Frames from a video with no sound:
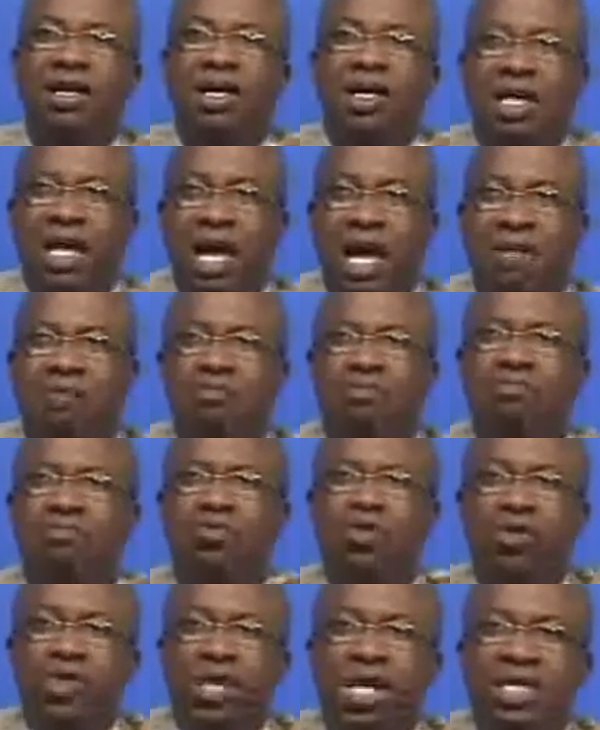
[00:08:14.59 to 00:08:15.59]
Yeah,
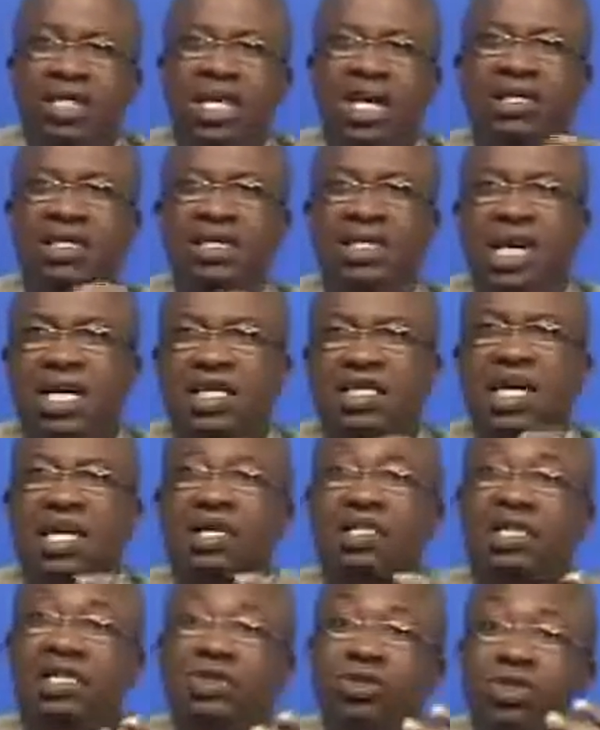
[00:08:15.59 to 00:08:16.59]
most centers in Nigeria
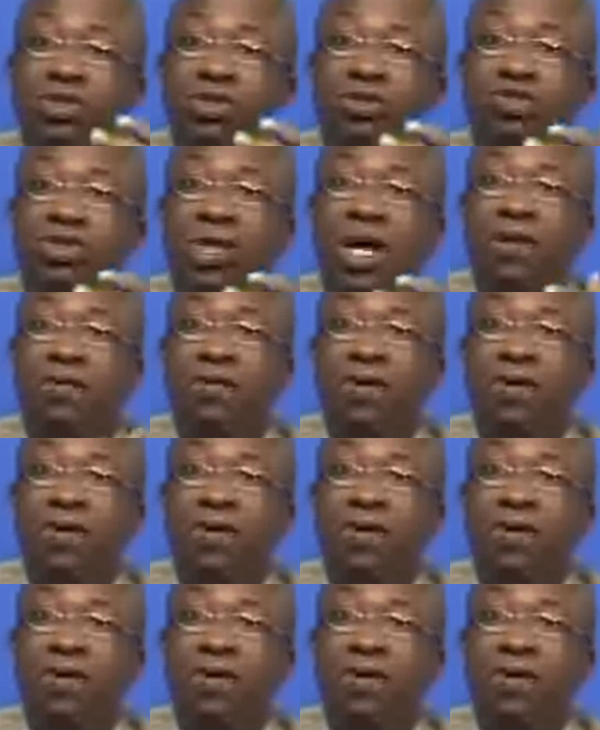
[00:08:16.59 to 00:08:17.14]
still don't do that.